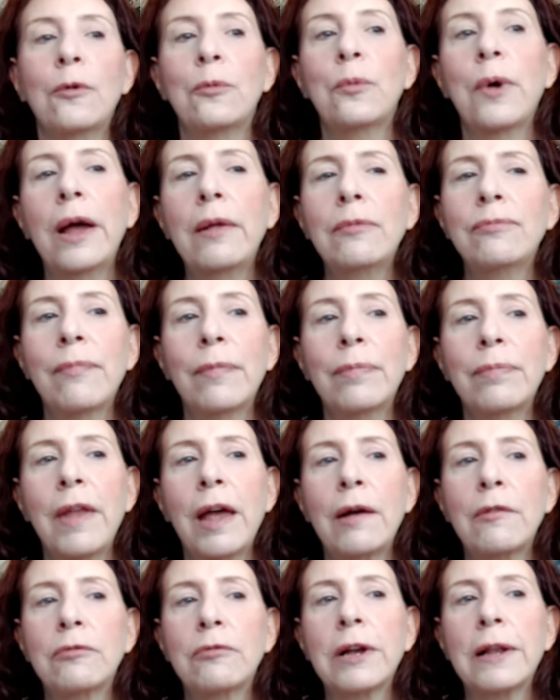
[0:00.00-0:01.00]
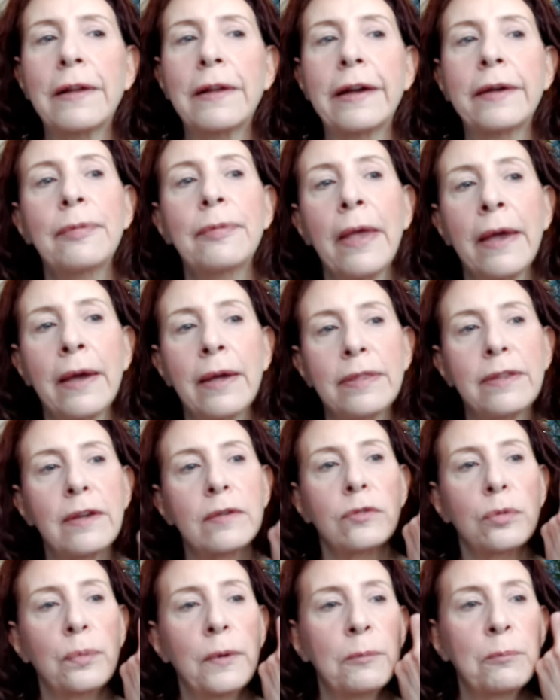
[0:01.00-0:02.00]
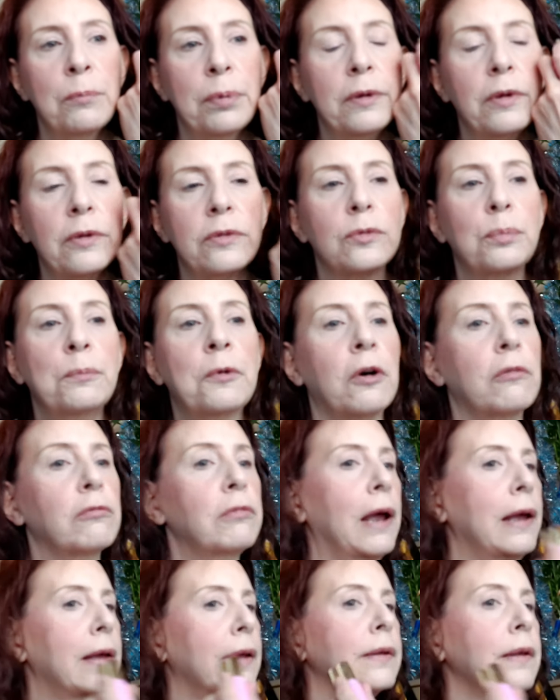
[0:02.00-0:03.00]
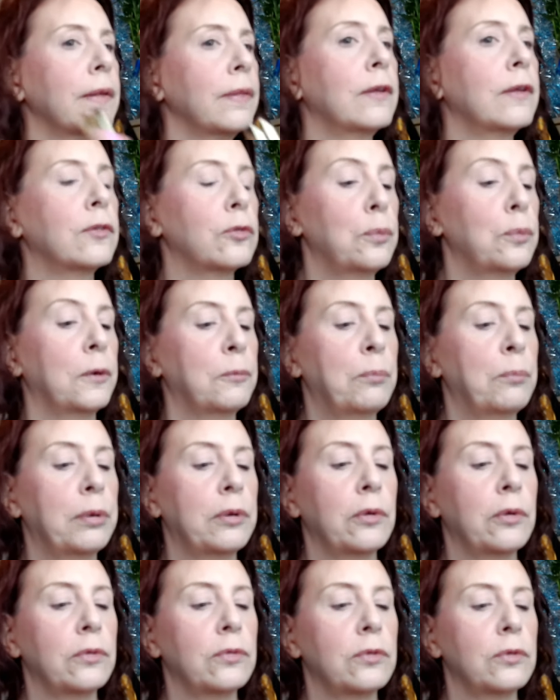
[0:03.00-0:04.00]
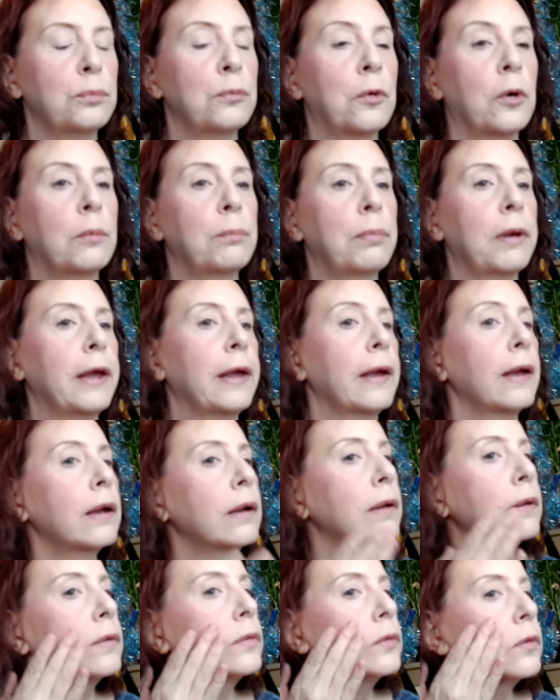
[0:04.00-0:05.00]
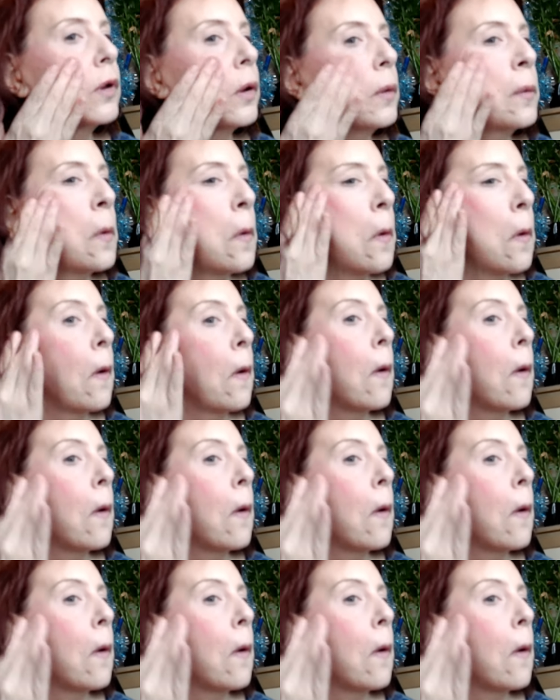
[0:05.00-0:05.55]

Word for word: Well, not really. This one pulls more red and this one pulls more pink. So.